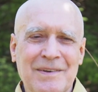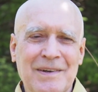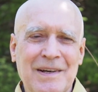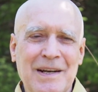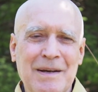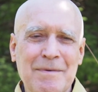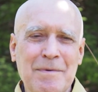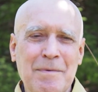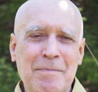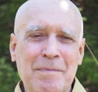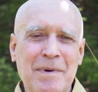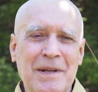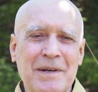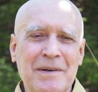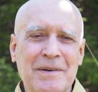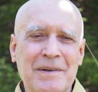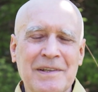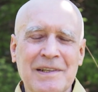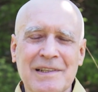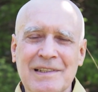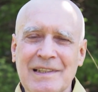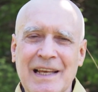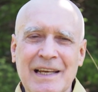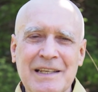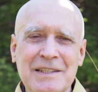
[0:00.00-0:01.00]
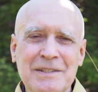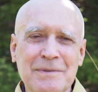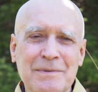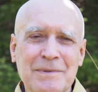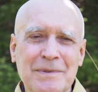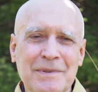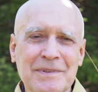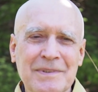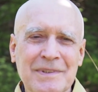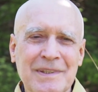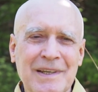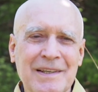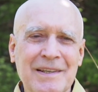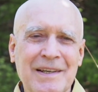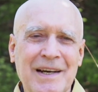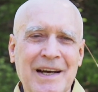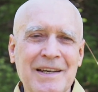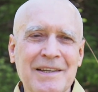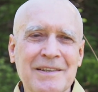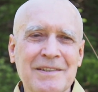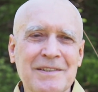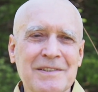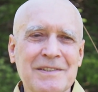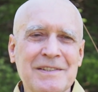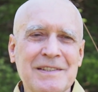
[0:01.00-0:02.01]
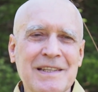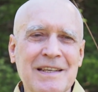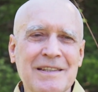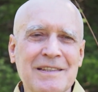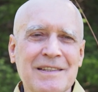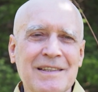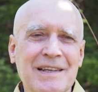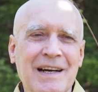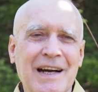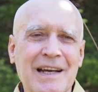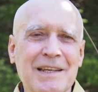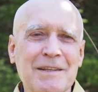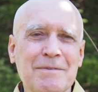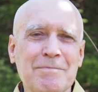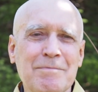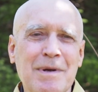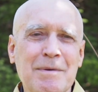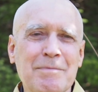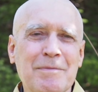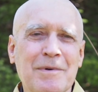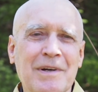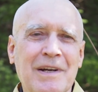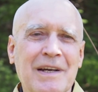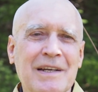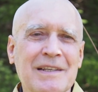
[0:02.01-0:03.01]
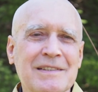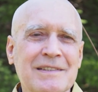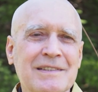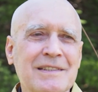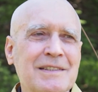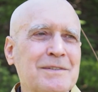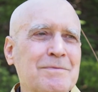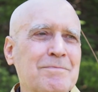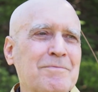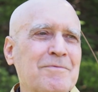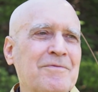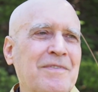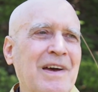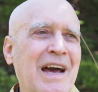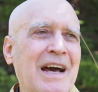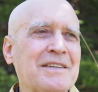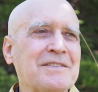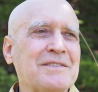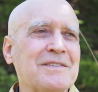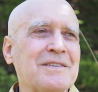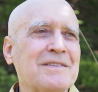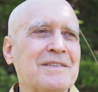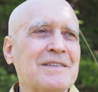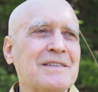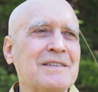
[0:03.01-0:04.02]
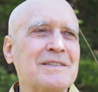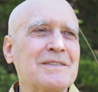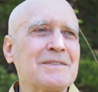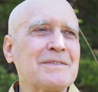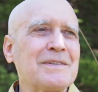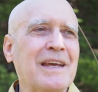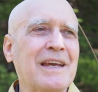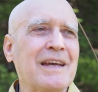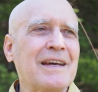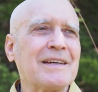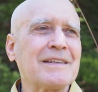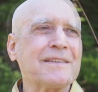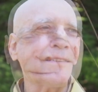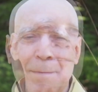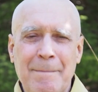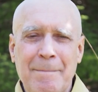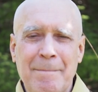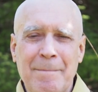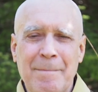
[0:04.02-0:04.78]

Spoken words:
Or I'm a better intellectual. Yeah, I understand that I can memorize this faster than you can.